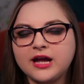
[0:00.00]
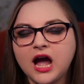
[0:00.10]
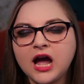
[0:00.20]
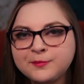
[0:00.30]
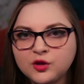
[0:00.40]

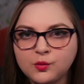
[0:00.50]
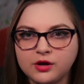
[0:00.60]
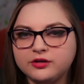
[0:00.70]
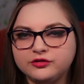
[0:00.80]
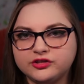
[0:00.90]
"I'm the one
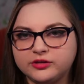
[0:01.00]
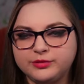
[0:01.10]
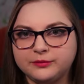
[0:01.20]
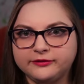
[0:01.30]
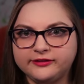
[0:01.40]
who should be
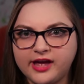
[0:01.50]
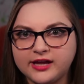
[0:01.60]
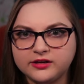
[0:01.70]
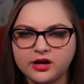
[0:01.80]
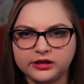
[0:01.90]
upset,
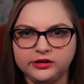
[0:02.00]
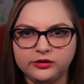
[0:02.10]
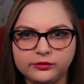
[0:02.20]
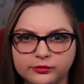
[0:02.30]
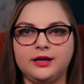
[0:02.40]
not
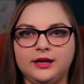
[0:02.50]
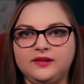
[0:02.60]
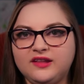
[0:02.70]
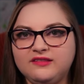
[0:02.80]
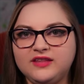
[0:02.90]
you." And
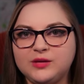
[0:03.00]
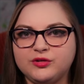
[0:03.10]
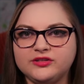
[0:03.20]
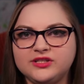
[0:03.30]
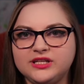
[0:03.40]
then they
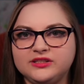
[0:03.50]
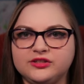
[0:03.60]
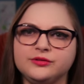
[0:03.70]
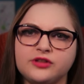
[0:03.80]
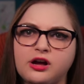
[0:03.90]
proceed
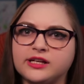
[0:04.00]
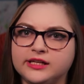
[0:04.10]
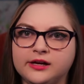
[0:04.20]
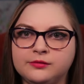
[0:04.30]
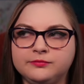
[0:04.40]
to talk it
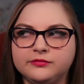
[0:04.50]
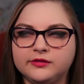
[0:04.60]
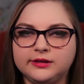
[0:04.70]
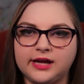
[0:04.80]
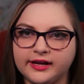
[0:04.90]
out,
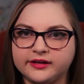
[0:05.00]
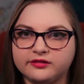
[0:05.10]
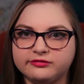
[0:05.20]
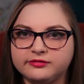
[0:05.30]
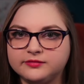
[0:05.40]
kind of.
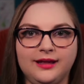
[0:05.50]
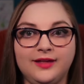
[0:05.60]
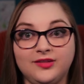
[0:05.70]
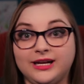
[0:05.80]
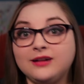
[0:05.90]

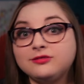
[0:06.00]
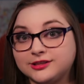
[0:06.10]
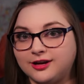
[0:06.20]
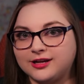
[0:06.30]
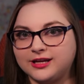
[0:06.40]
And then after
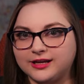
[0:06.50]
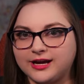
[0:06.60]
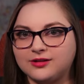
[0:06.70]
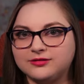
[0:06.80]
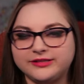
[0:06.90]
talking it
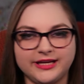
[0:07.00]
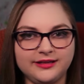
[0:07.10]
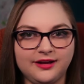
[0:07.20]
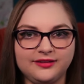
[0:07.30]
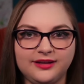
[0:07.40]
out,
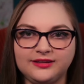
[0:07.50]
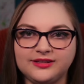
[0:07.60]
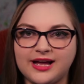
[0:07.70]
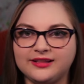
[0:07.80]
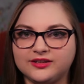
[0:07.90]
Danielle takes
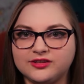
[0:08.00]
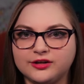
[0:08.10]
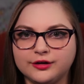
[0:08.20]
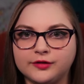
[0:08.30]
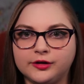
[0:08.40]
Alex to
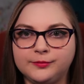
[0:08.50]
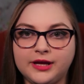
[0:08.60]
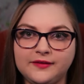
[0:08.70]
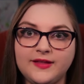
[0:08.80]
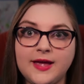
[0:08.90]
her room
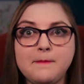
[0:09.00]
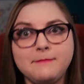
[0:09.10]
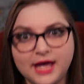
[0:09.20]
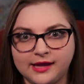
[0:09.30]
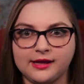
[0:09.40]
and they
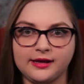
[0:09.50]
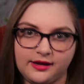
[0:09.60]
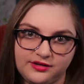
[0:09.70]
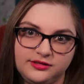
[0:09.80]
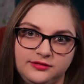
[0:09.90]
bang it
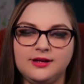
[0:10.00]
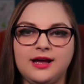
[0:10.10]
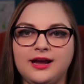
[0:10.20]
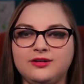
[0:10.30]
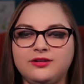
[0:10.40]
out.
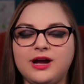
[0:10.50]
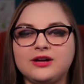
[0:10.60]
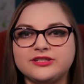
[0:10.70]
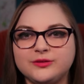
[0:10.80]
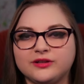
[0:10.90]
I don't know how
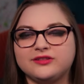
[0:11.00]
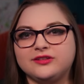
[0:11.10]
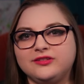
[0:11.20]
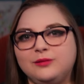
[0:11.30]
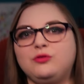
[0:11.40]
she wants to
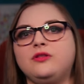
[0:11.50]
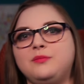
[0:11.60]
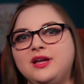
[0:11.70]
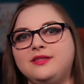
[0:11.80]
sleep with a man